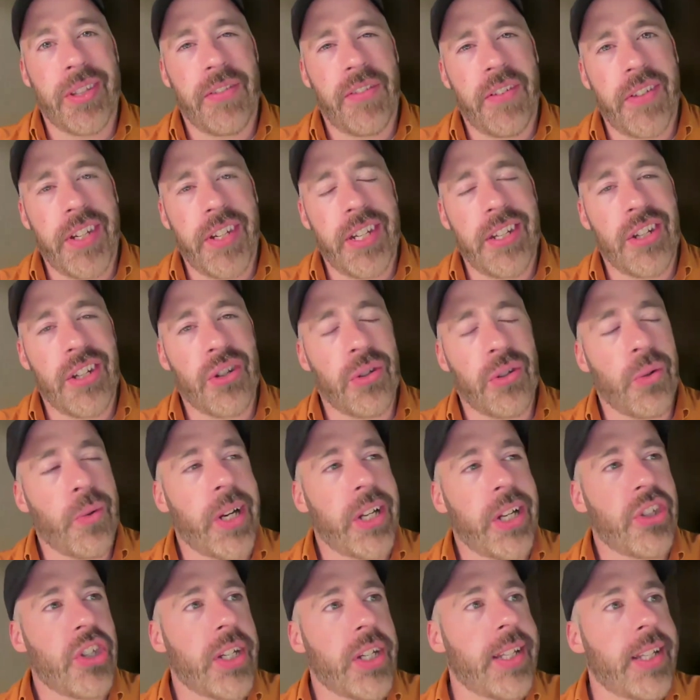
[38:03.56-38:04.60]
if you have any additional
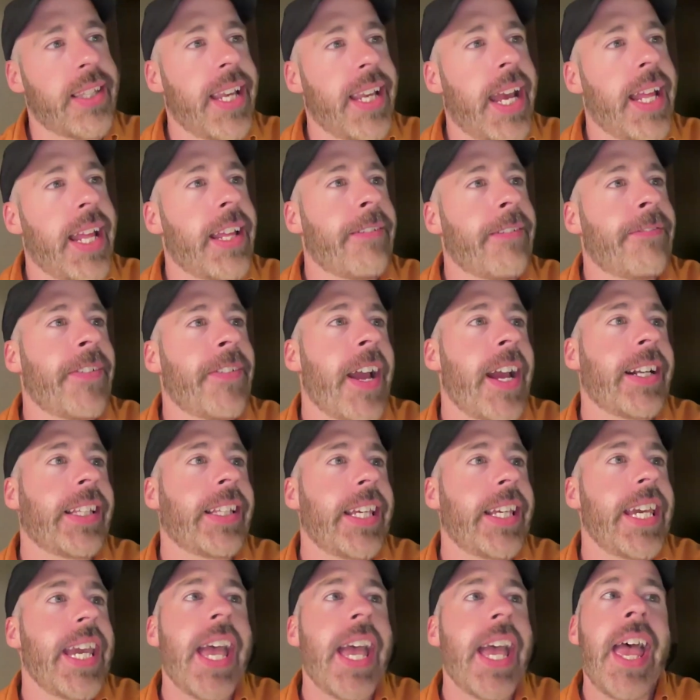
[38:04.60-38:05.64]
questions. And then
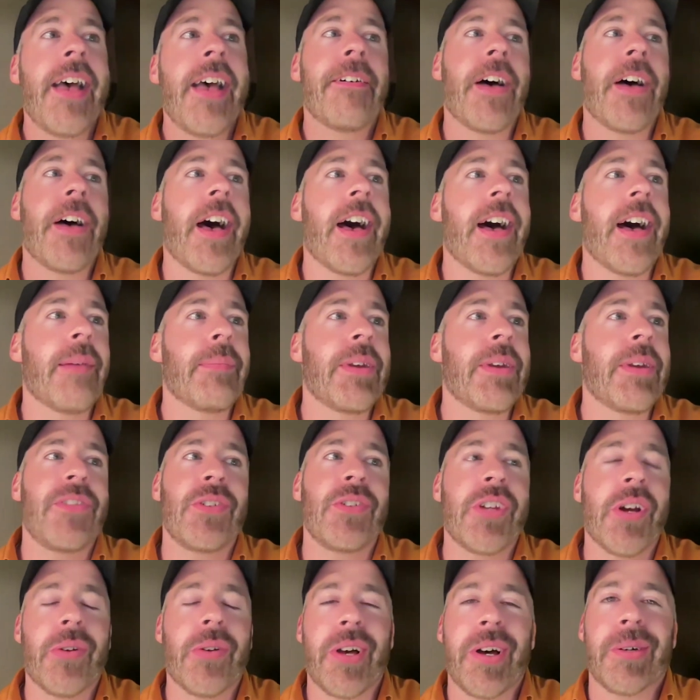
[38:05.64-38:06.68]
finally, if you
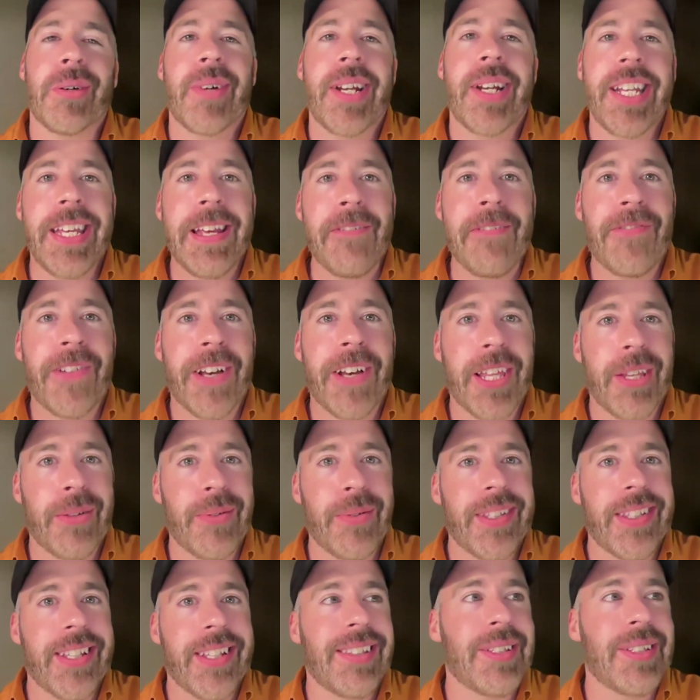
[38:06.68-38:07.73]
don't already, follow
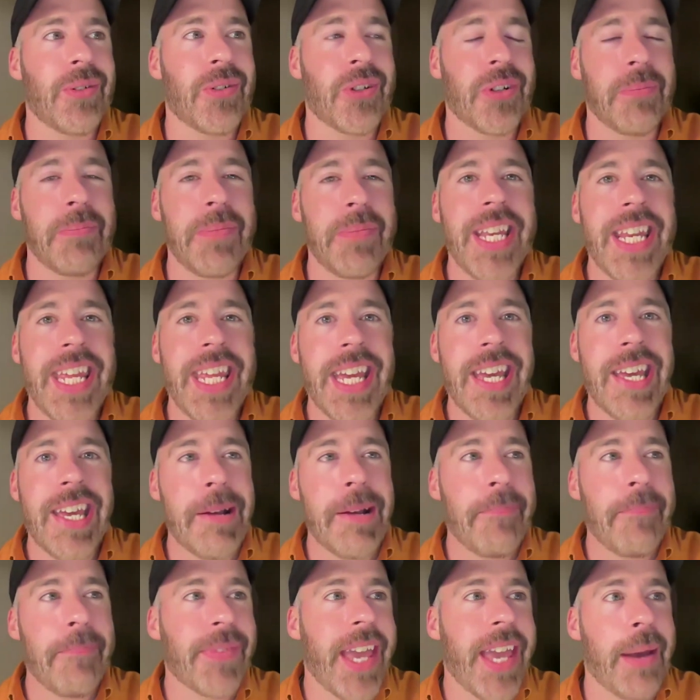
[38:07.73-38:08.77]
us on social
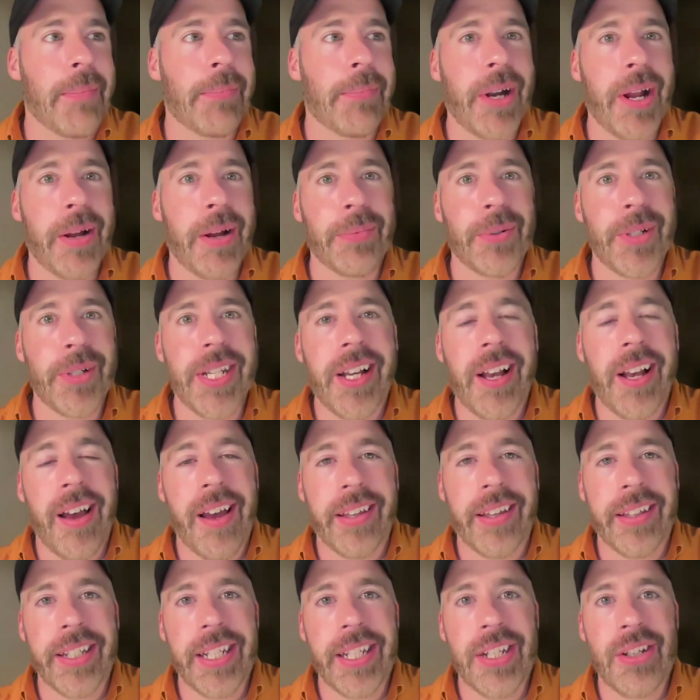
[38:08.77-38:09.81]
media at Brown
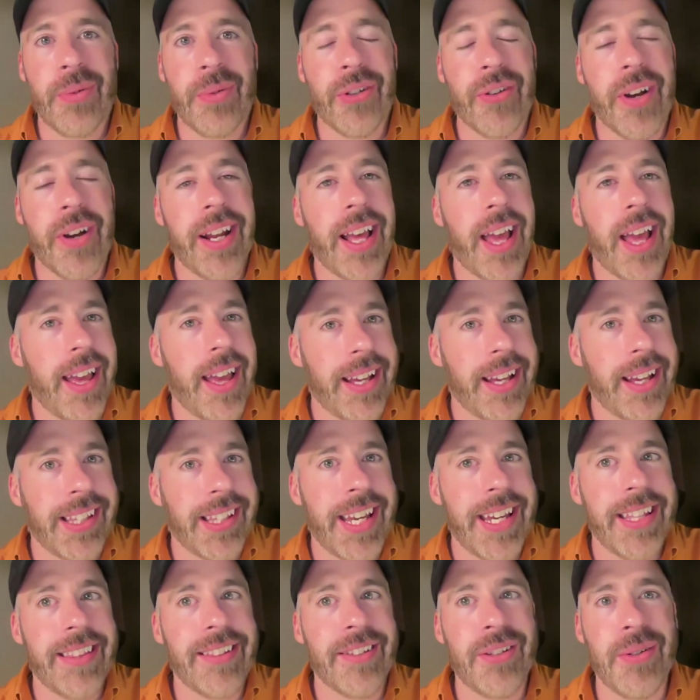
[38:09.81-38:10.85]
Pre-College. We try to
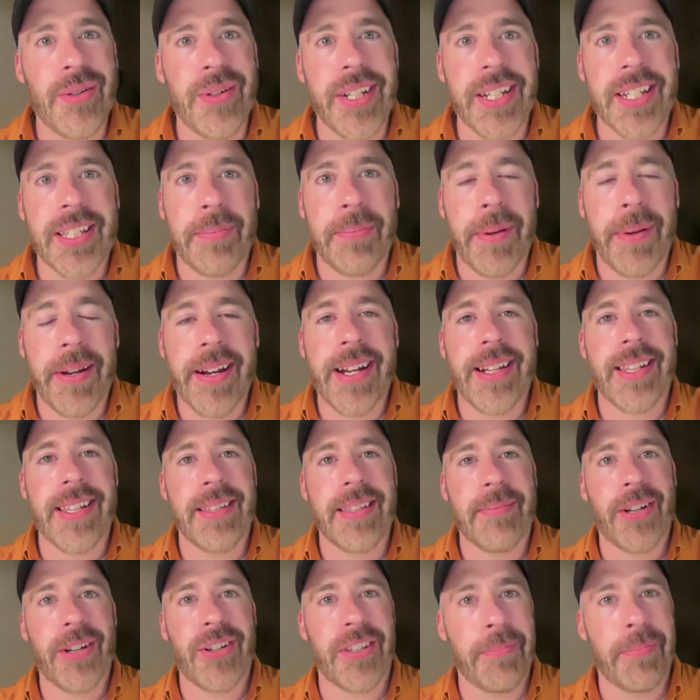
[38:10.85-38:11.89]
highlight the student experience as
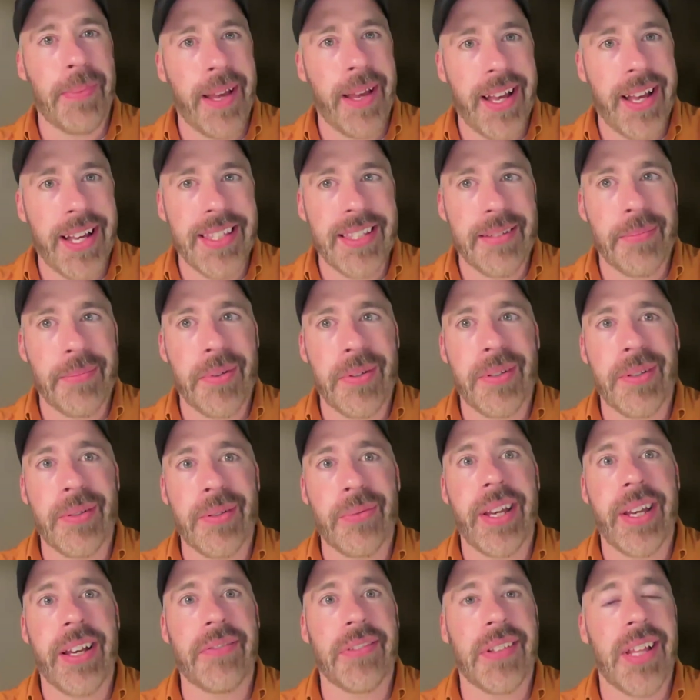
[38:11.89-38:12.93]
much as possible.
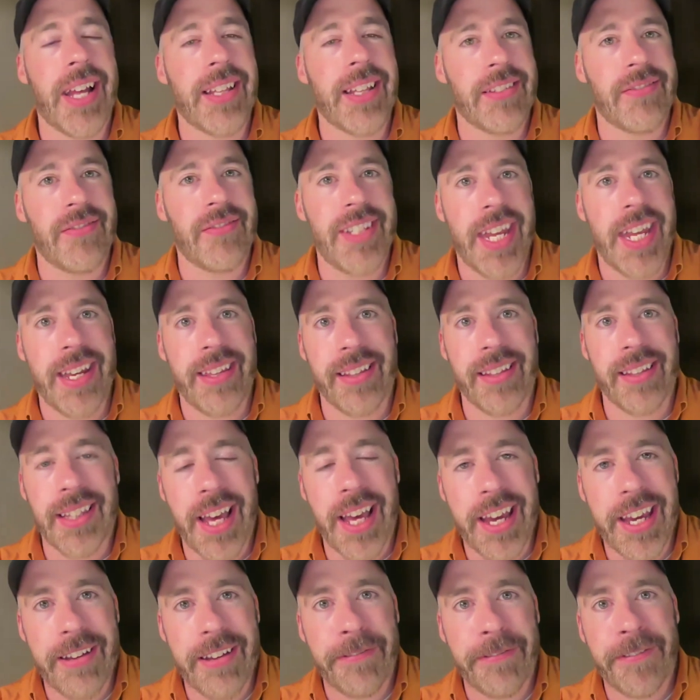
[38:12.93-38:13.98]
We have lots of day in the
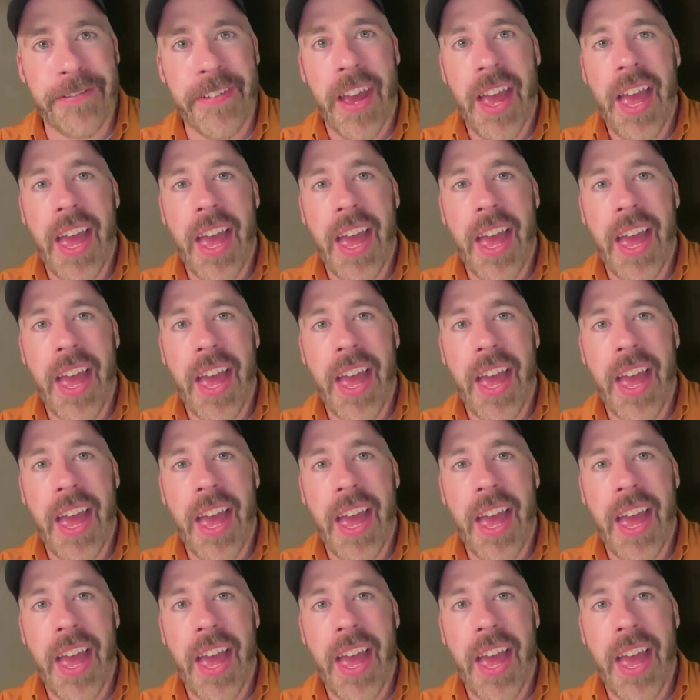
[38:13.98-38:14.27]
life.